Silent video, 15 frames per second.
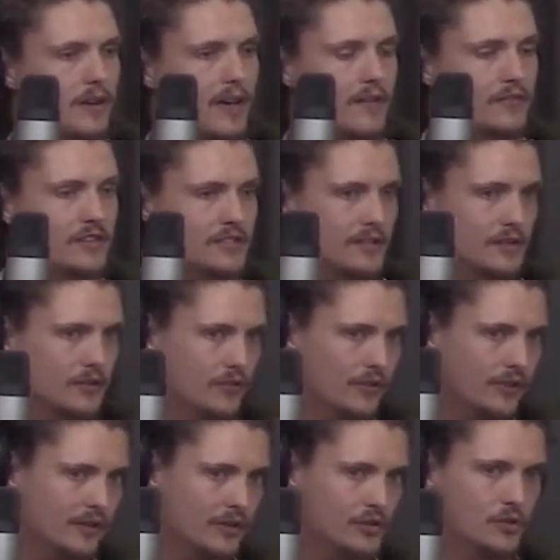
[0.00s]
every single
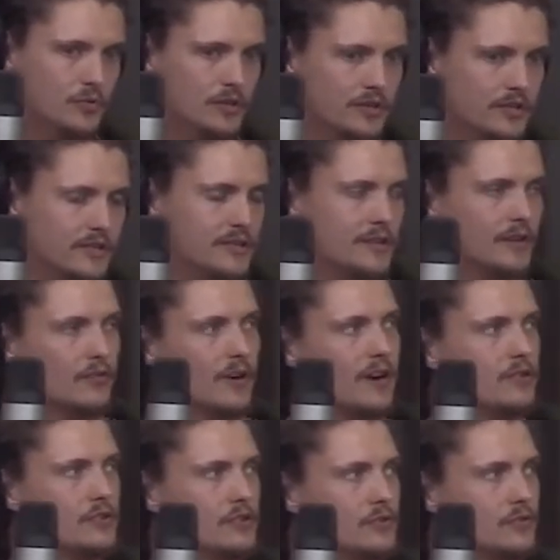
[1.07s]
thing that you are seeing
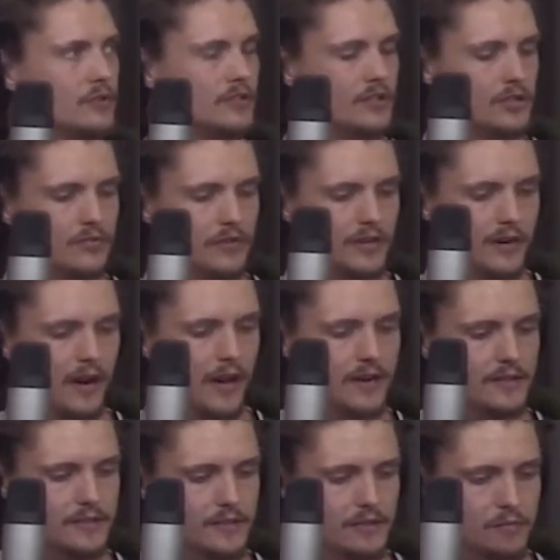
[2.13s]
around you is literally
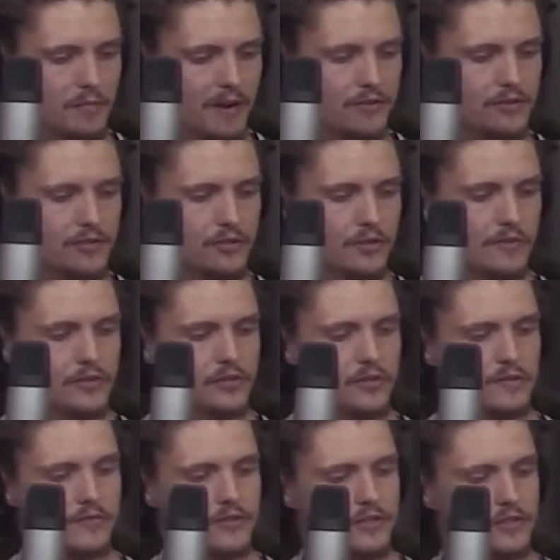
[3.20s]
light that's bouncing off
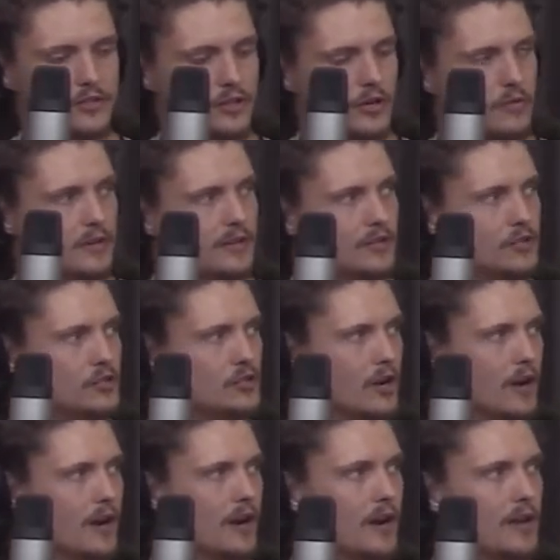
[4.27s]
surfaces going into your
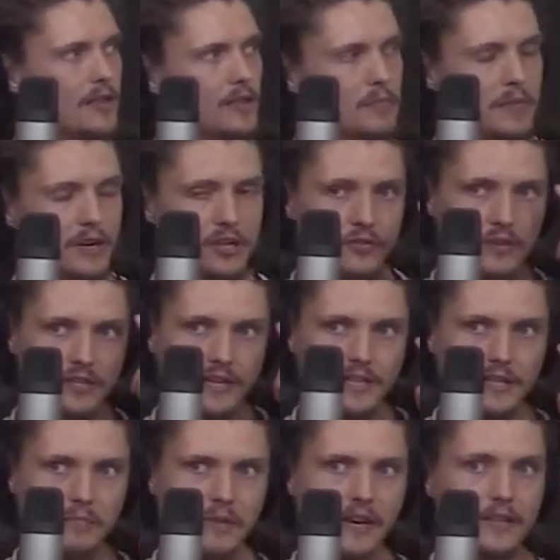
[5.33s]
eye, and the picture is
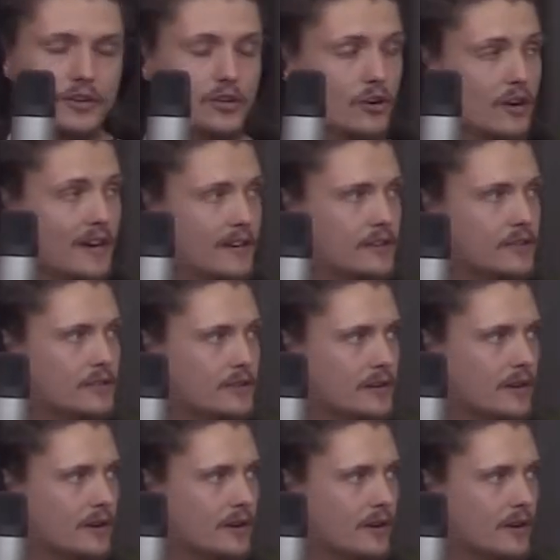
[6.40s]
getting made in your head.
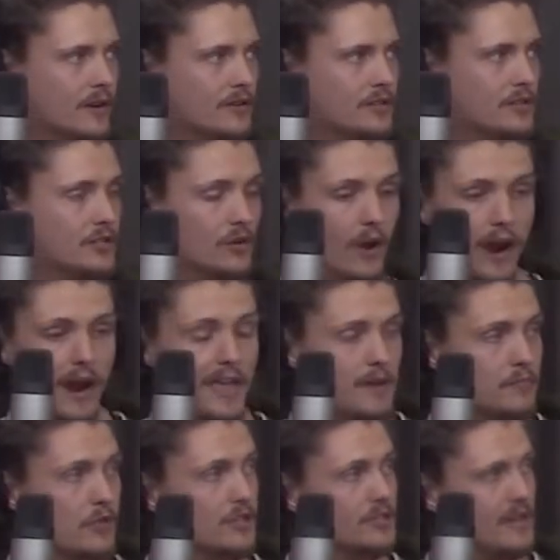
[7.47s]
Yeah. See, so I am
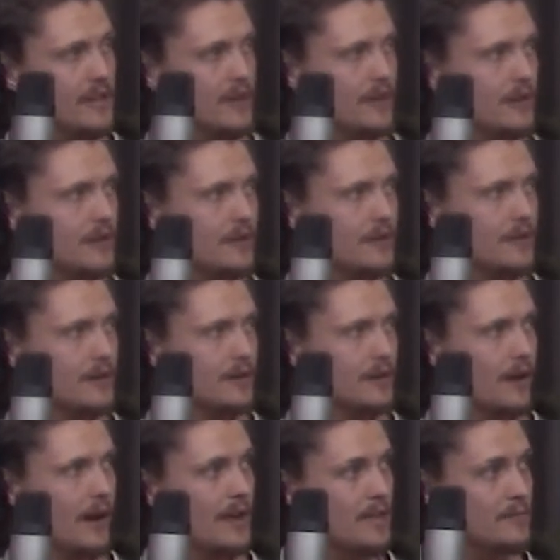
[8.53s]
not here.
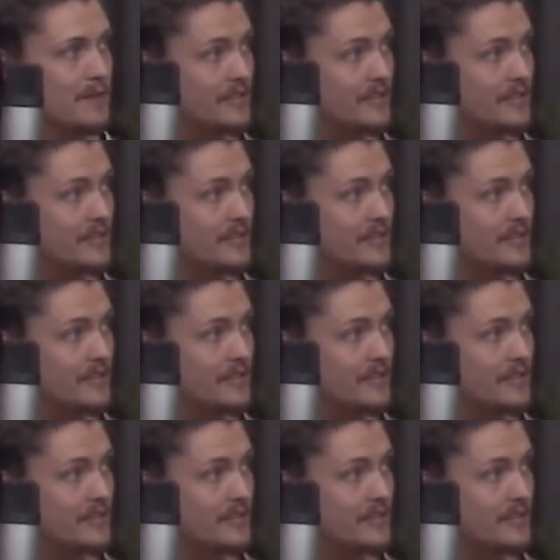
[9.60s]
I am